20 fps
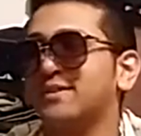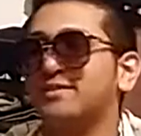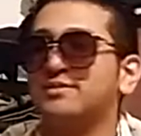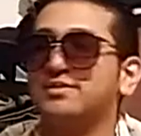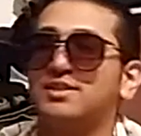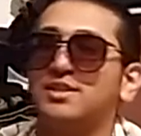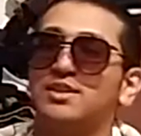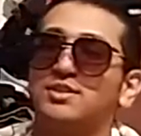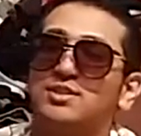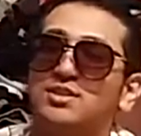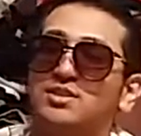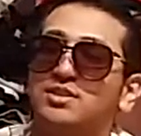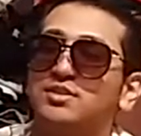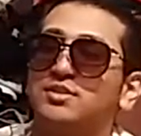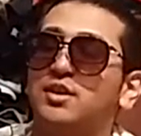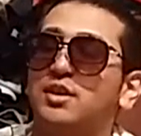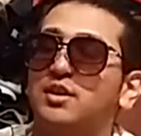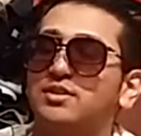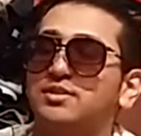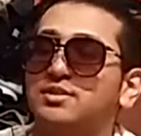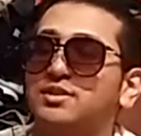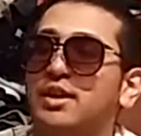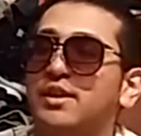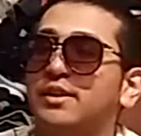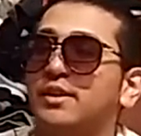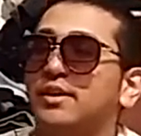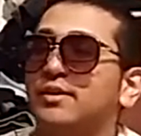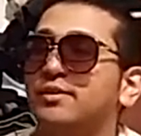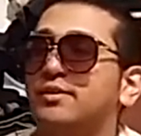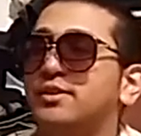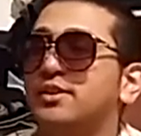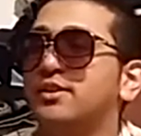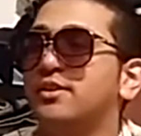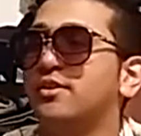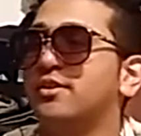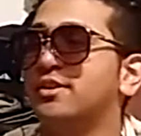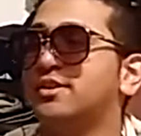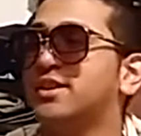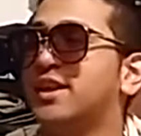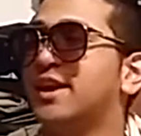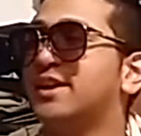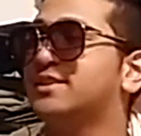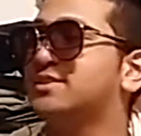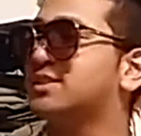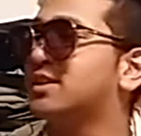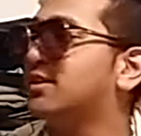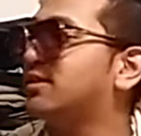new sleep just sucks that, you know, it takes